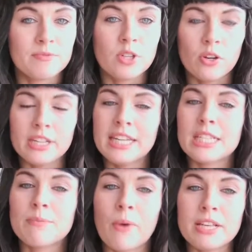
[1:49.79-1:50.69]
Tolkien
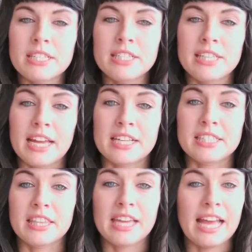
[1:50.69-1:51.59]
expressly says
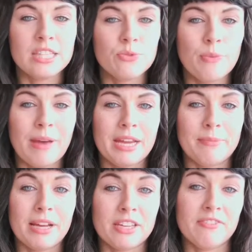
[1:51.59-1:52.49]
that the Ents were made
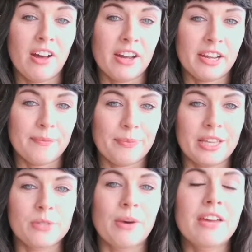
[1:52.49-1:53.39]
by Yavanna
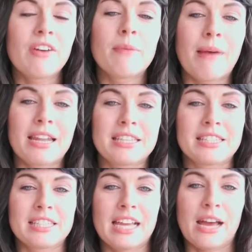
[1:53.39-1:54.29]
as a way of her
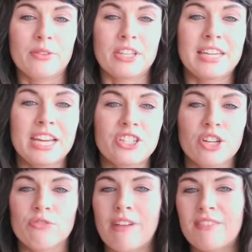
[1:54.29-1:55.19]
balancing out the
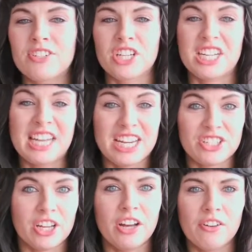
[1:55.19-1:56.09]
nature-ravaging
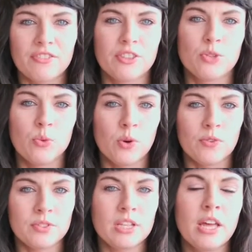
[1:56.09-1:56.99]
nature of the
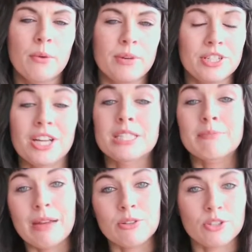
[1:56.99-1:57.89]
dwarves, which her
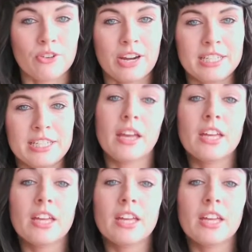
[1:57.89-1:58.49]
spouse created.